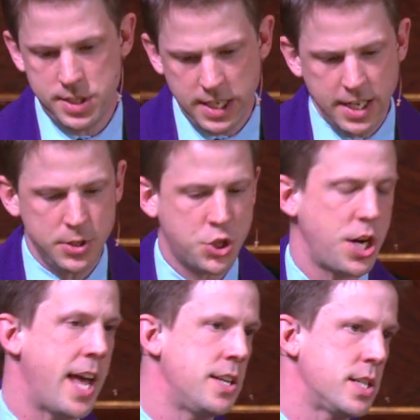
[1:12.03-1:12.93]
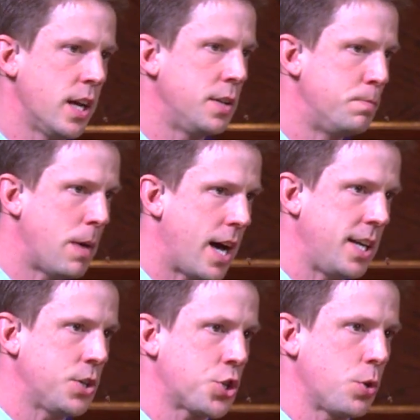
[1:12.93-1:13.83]
Teach and
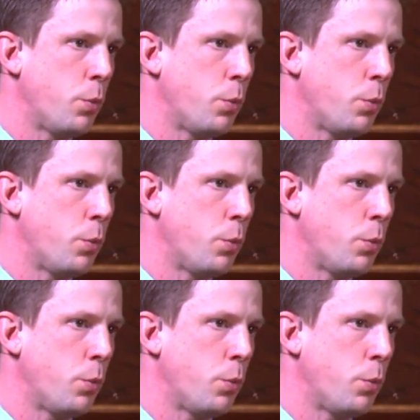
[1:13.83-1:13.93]
admonish